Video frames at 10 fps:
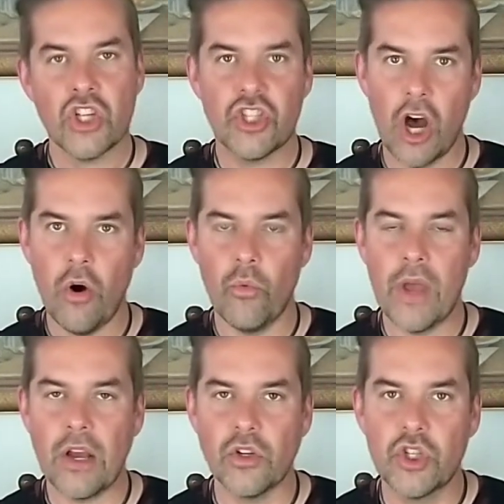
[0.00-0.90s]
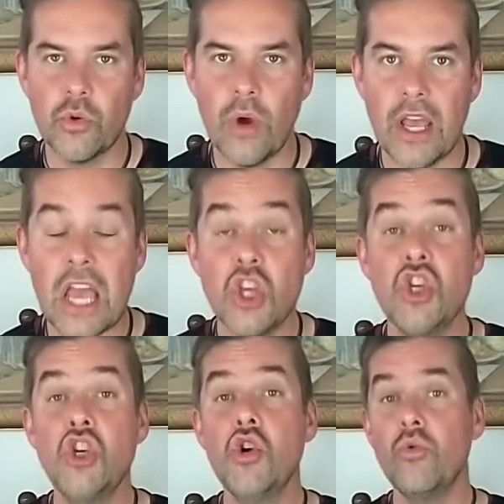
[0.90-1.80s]
So we're going to do a
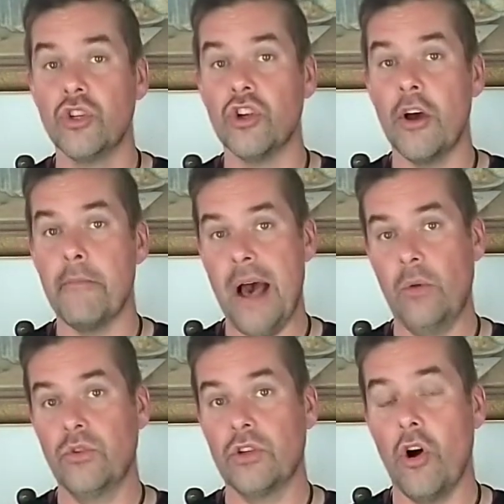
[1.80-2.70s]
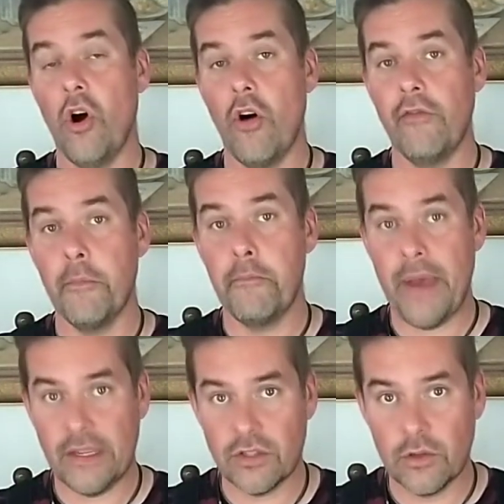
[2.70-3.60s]
huge amount of
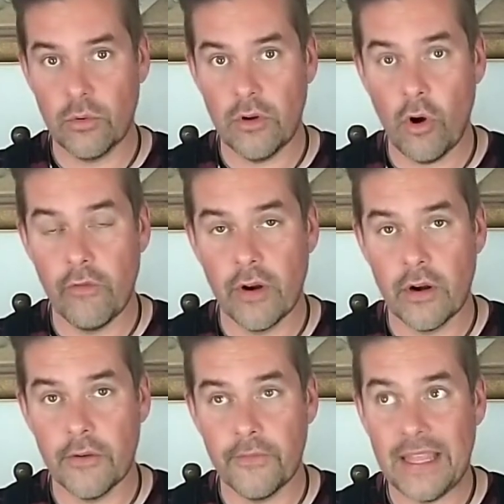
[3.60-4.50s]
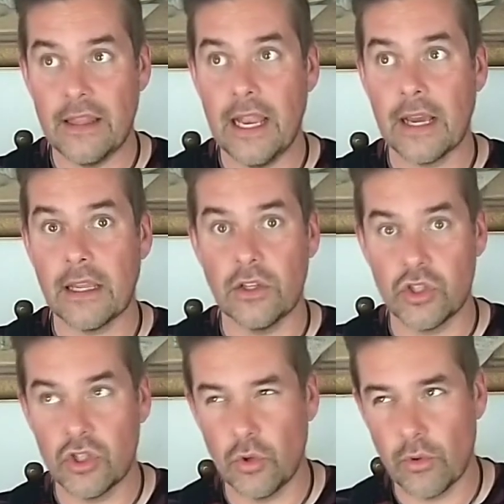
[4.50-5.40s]
pesto over in
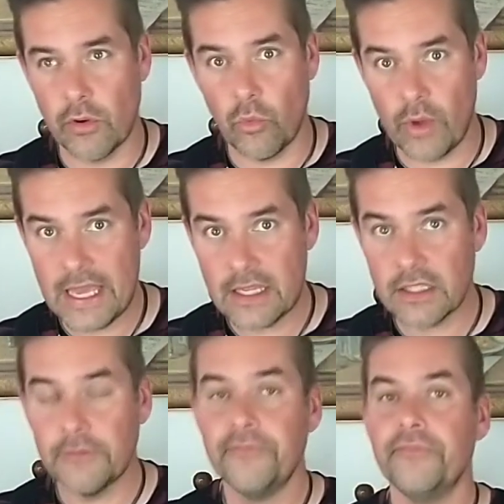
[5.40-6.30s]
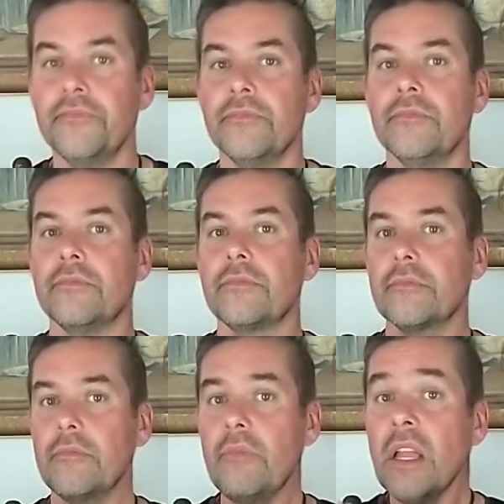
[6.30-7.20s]
2 weeks.
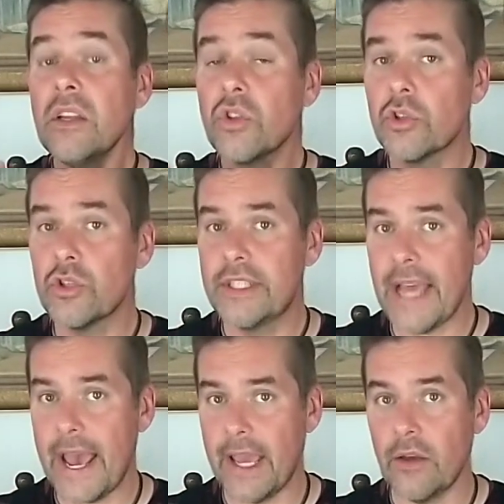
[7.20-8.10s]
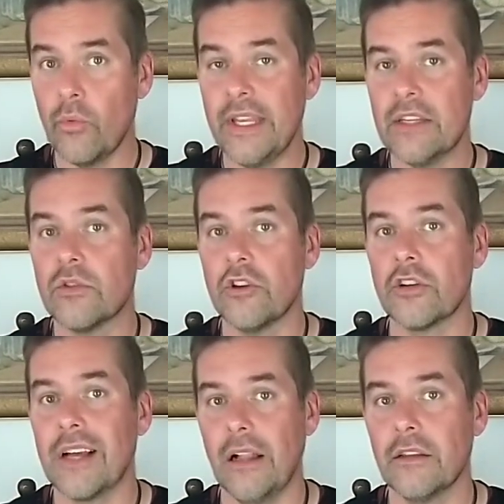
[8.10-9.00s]
So today we need to
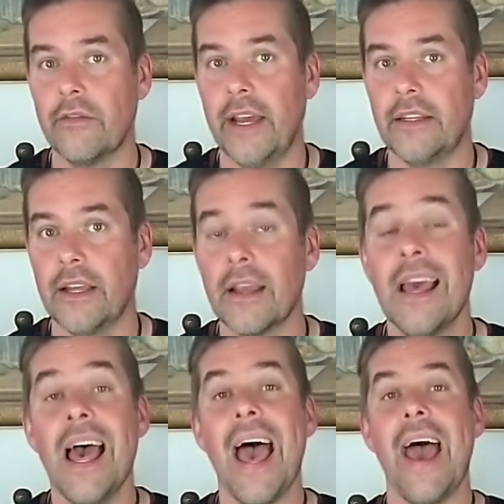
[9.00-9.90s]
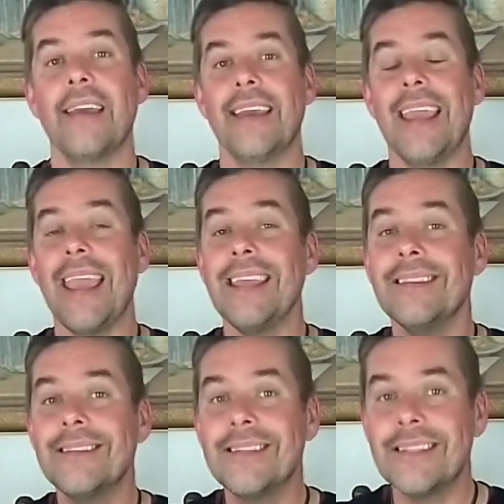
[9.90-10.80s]
start cultivating an
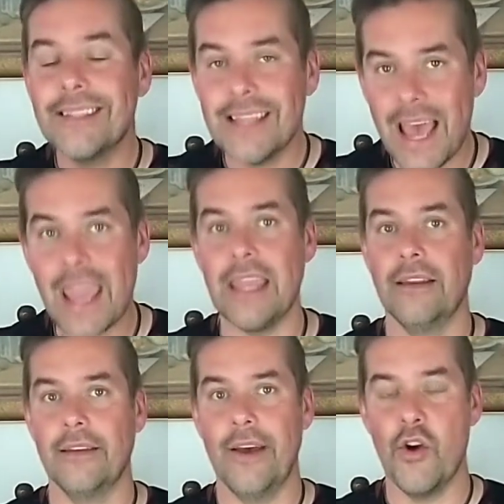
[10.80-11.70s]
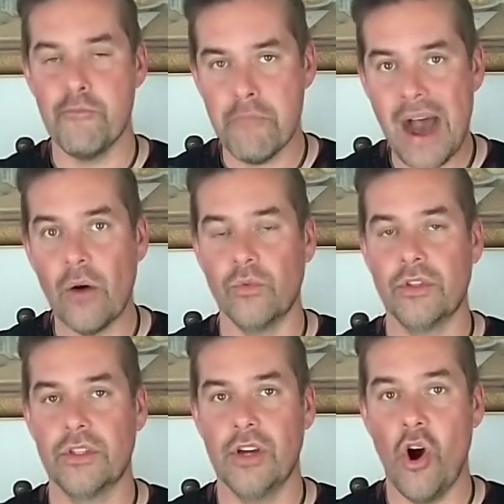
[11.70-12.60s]
insane
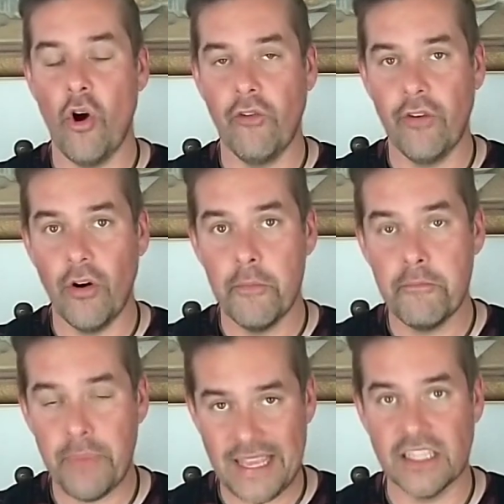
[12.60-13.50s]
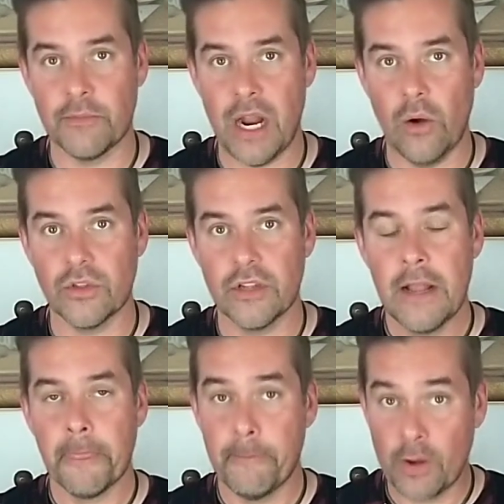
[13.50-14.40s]
amount of pea sprouts,
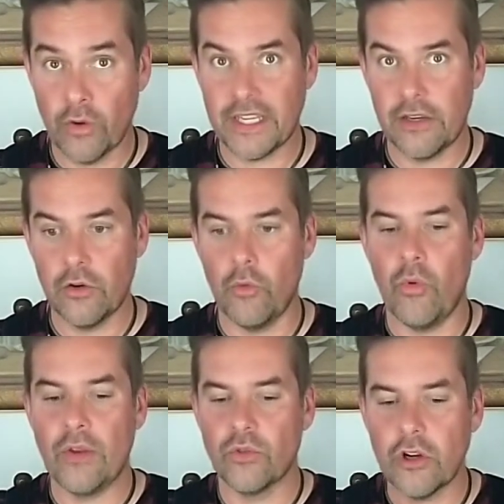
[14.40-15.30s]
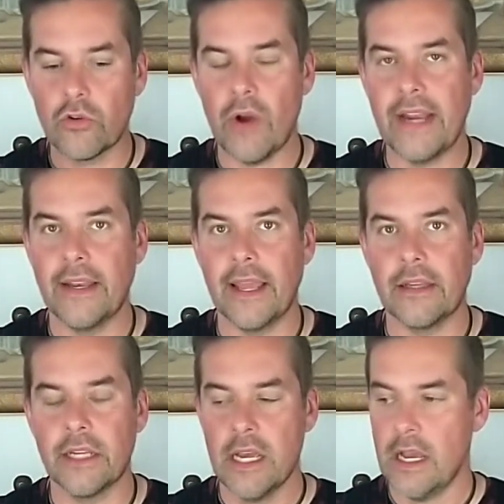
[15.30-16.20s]
because I know when you start grinding
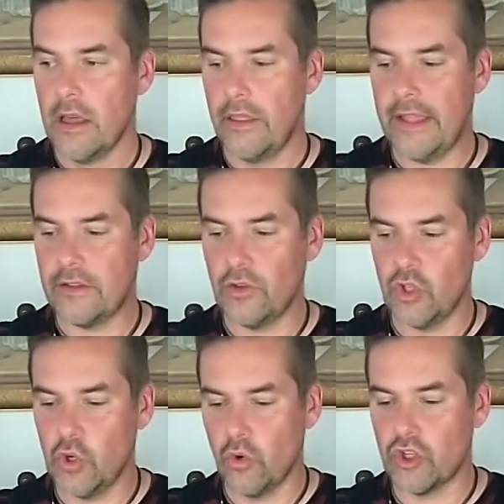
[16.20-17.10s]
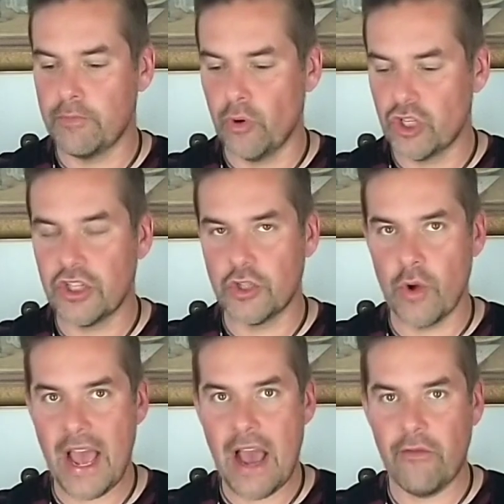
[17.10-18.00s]
it, that huge bushes
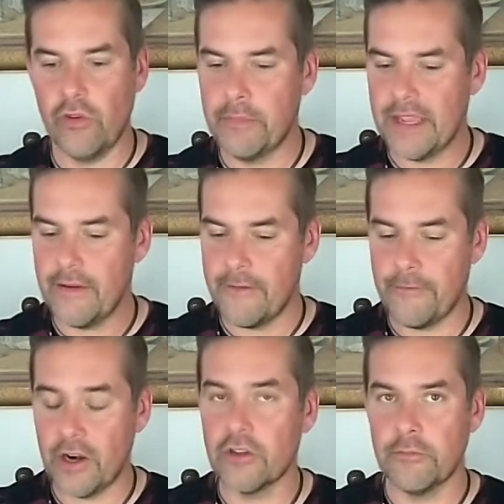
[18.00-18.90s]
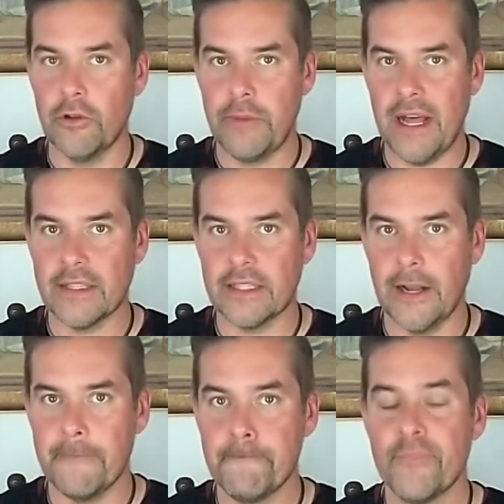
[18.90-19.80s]
you have will be a very small
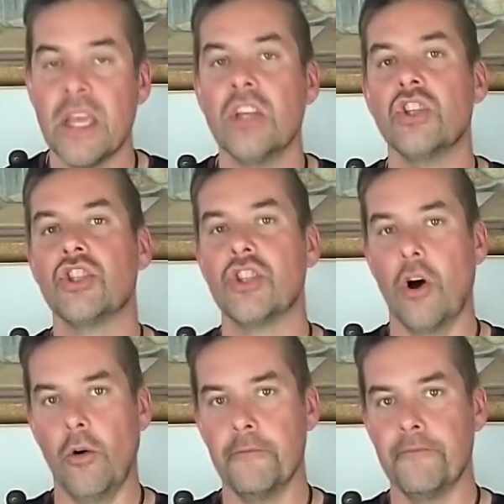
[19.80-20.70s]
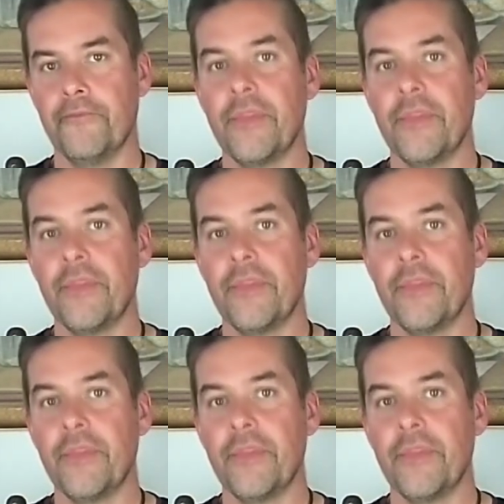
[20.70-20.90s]
pasta. So